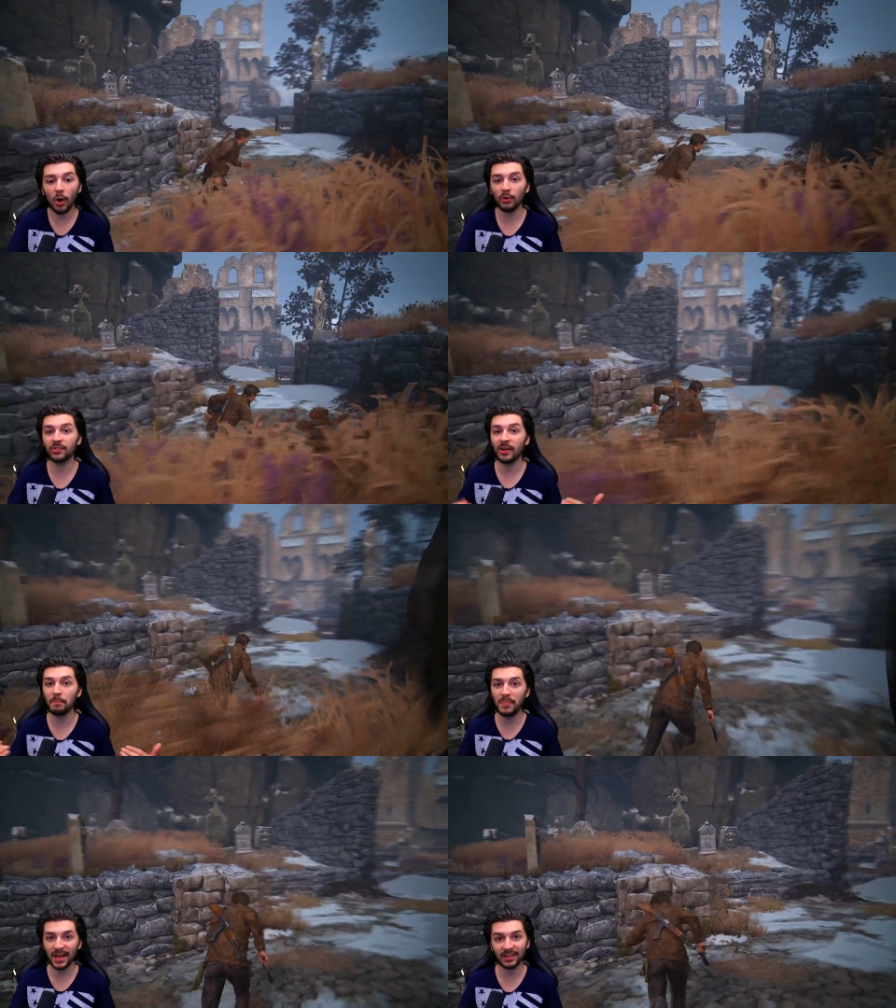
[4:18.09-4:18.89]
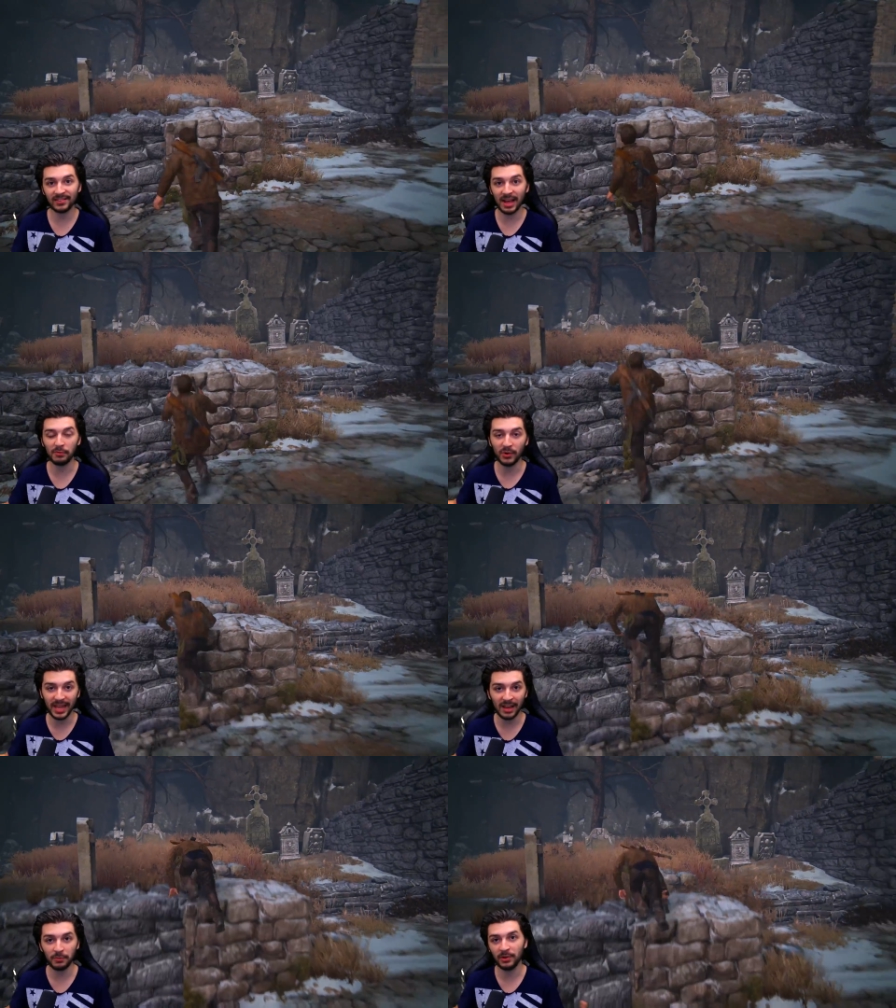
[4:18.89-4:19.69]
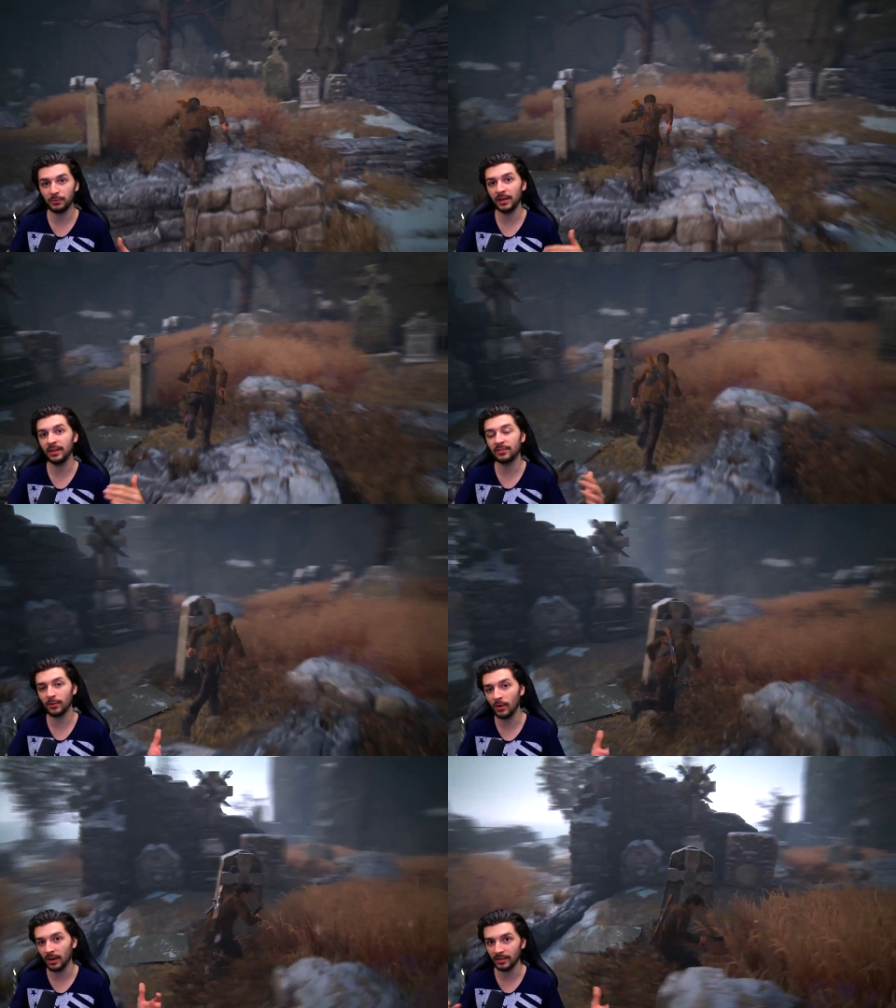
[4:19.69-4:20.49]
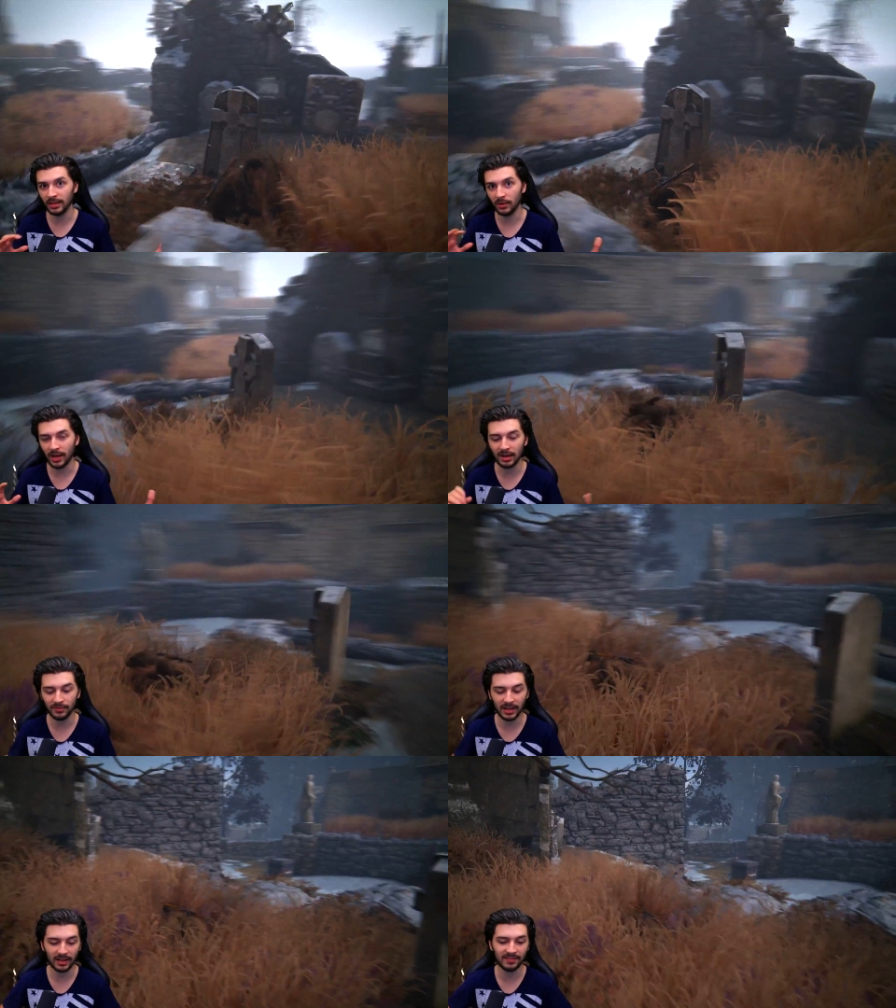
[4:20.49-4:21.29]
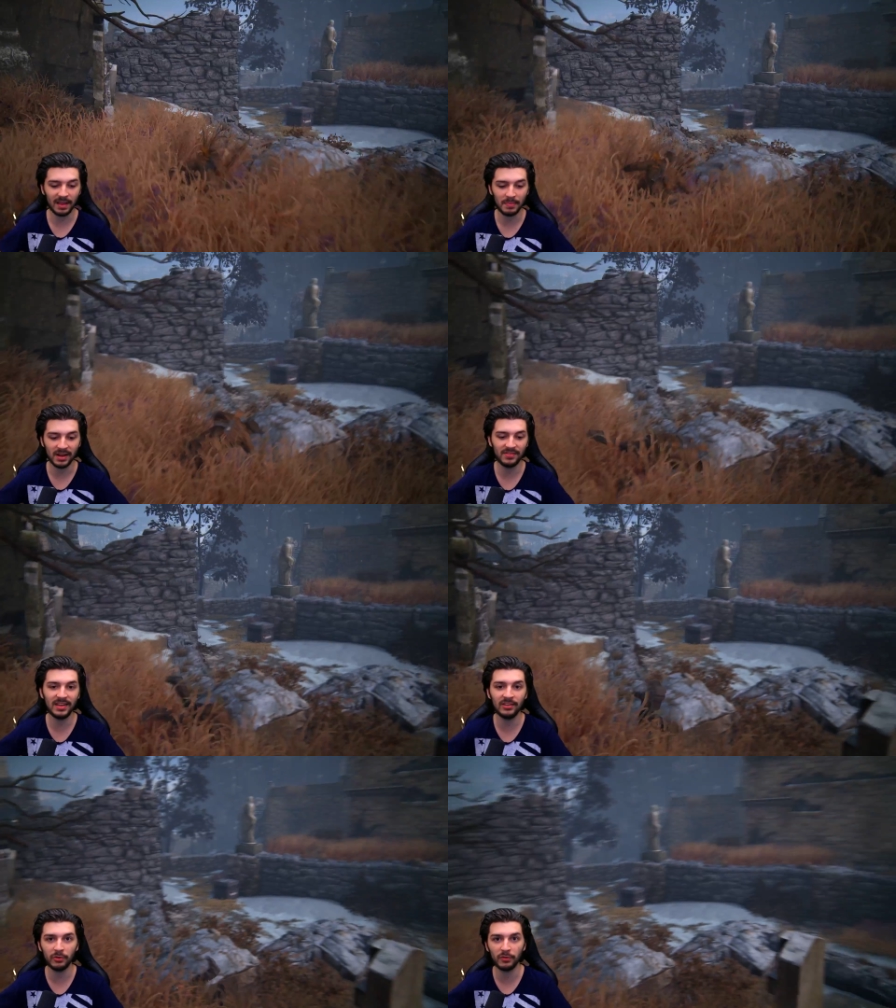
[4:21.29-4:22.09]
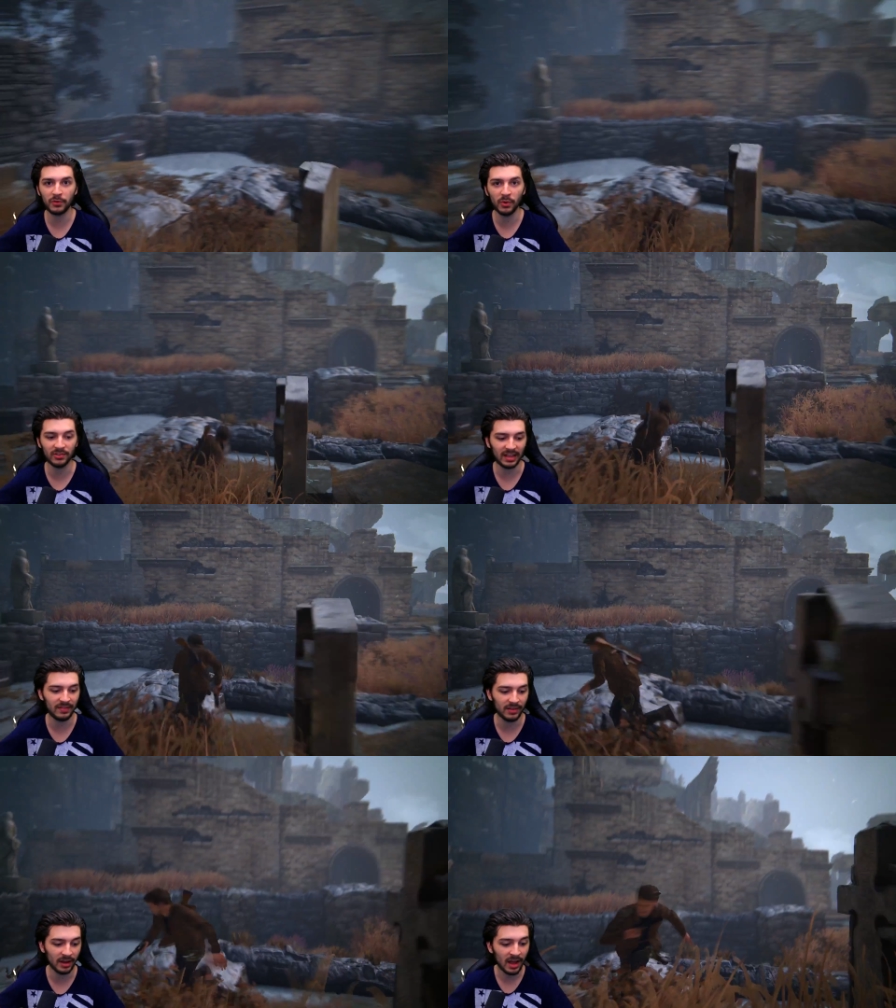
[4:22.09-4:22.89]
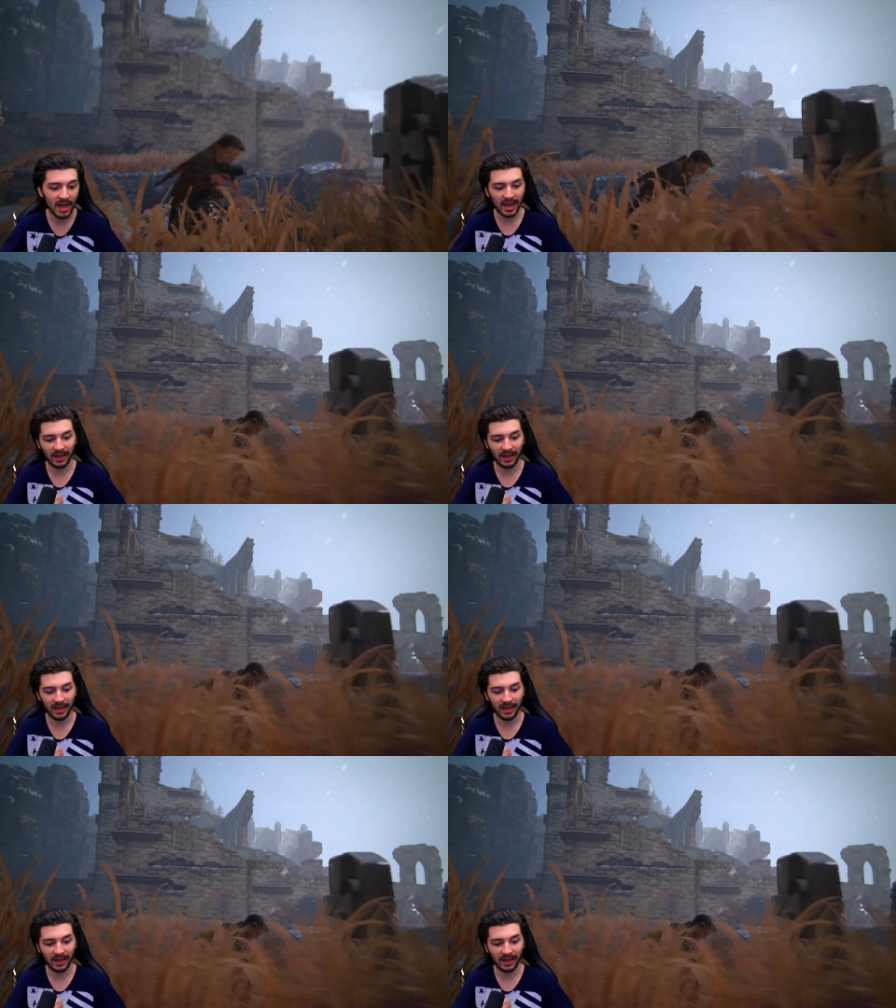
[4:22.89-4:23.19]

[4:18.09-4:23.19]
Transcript: Also the biggest level yet, which we saw, kind of like a 10-minute teaser of course, in the